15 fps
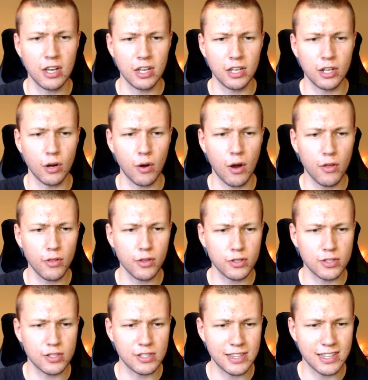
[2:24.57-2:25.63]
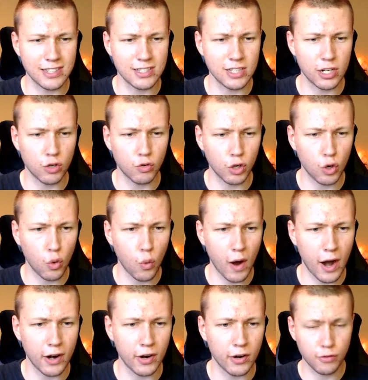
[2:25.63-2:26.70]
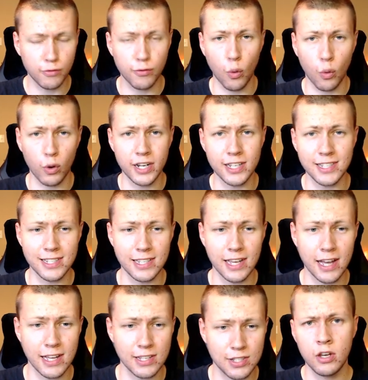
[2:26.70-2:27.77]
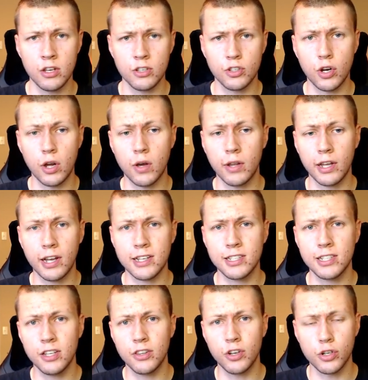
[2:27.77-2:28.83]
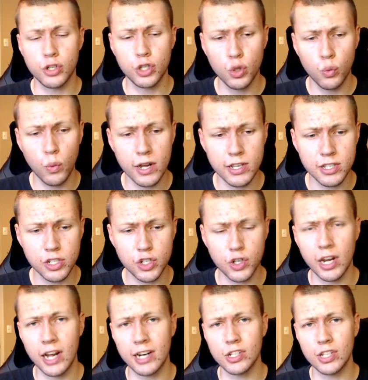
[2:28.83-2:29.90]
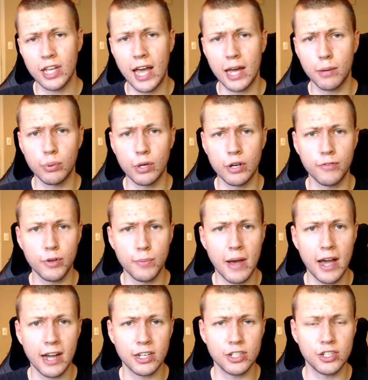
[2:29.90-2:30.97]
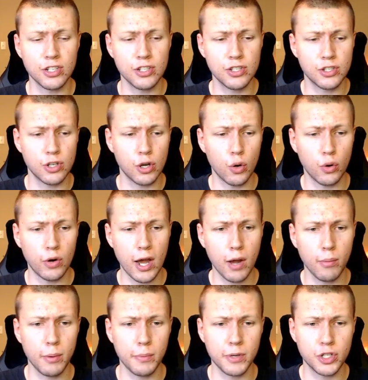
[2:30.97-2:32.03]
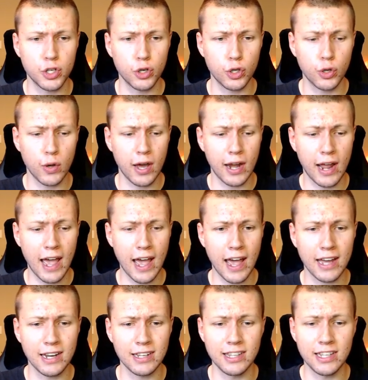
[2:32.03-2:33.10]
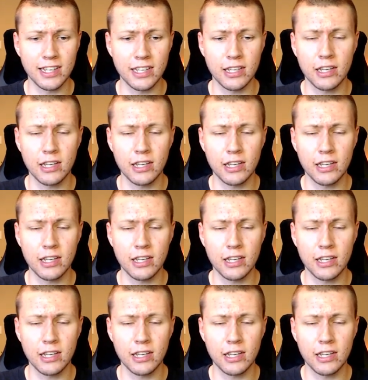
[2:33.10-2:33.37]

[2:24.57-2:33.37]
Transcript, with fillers: you know, all those things that are required for ECS. So now, like I said, there are two ways that you can actually add preview packages. So now I'm going to be showing you how to add the